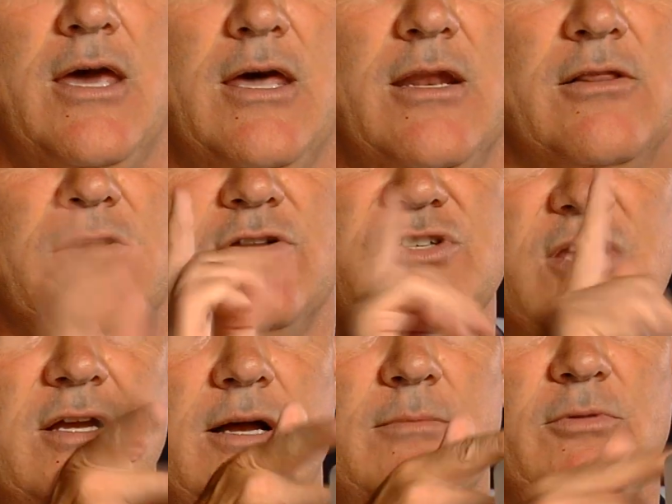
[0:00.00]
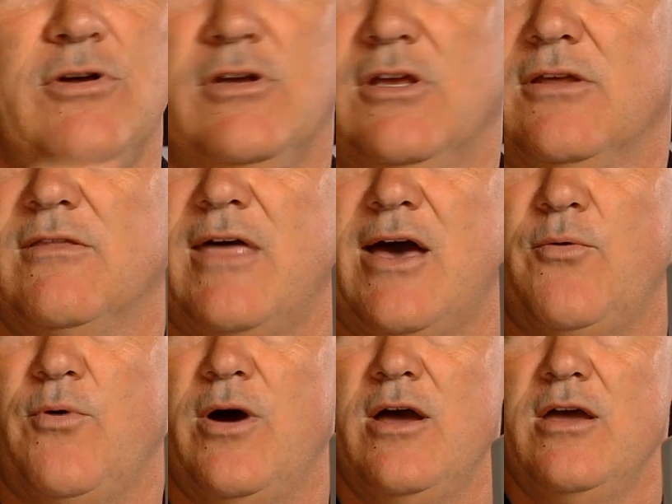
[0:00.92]
and it looks like I'm looking that
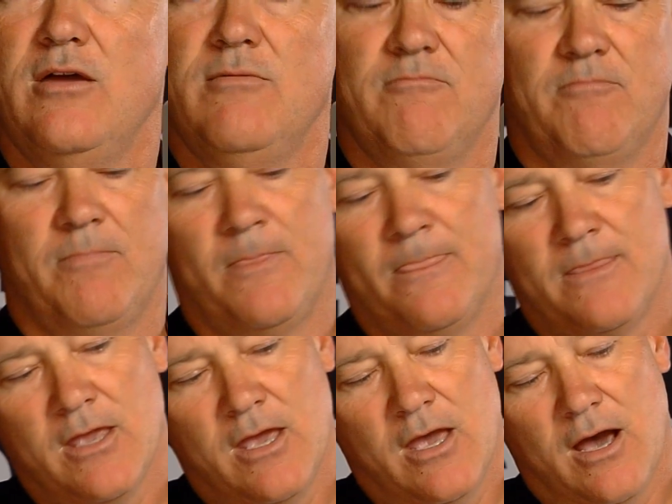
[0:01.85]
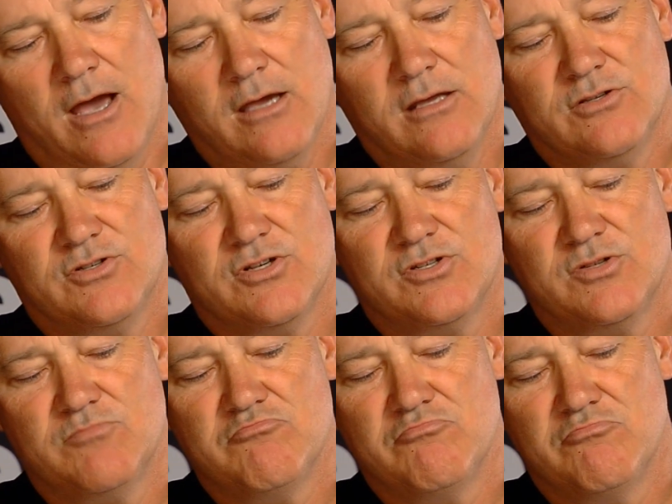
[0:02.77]
way, I can
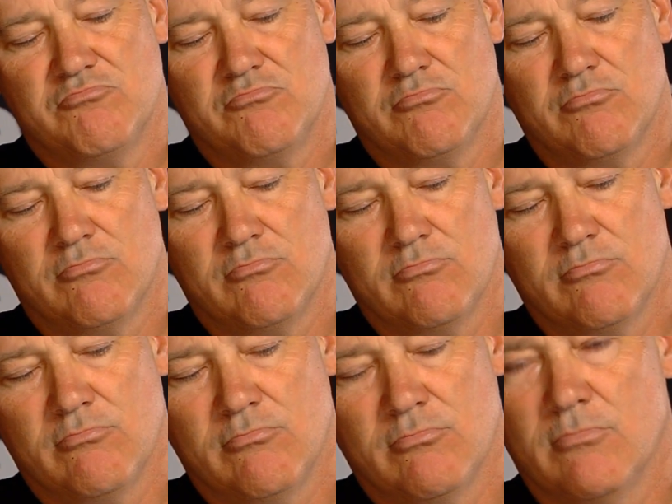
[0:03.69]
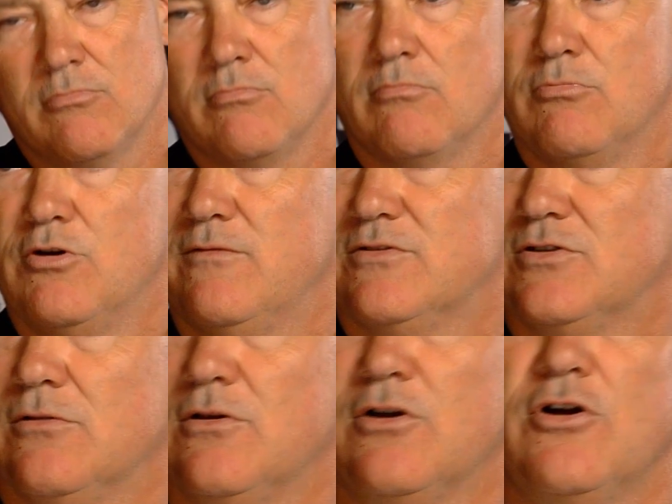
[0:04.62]
just move it
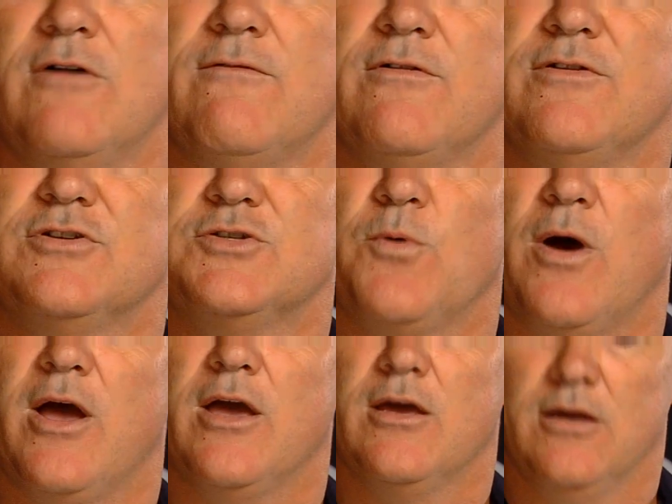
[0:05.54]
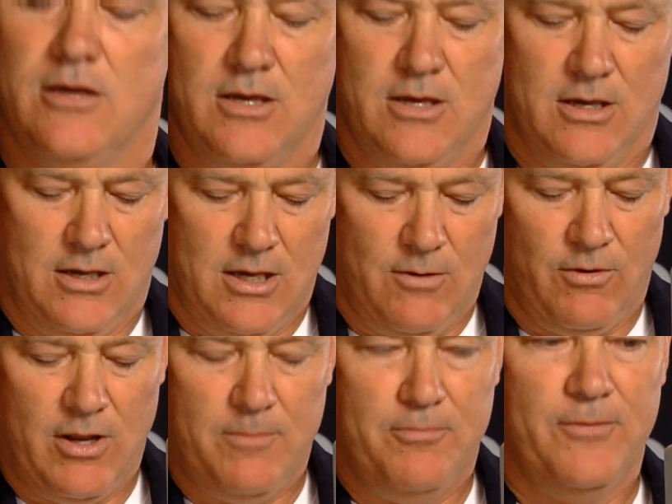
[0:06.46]
to look over this way. And
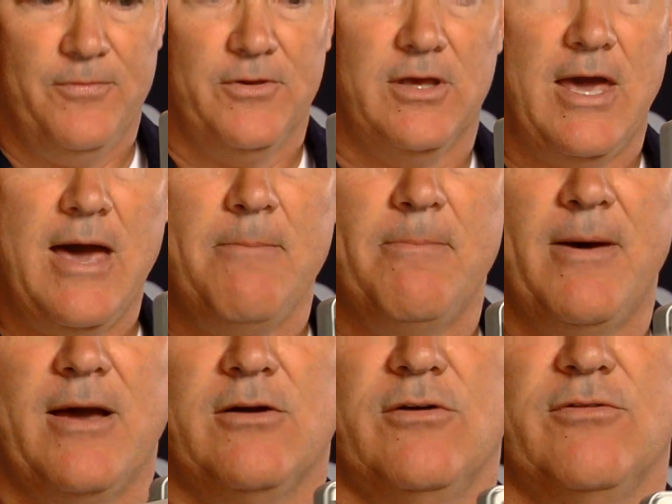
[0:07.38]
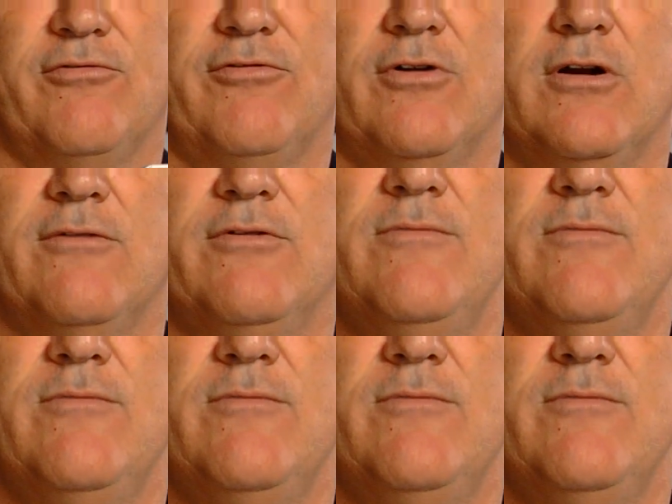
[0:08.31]
when I put the cap back on the front of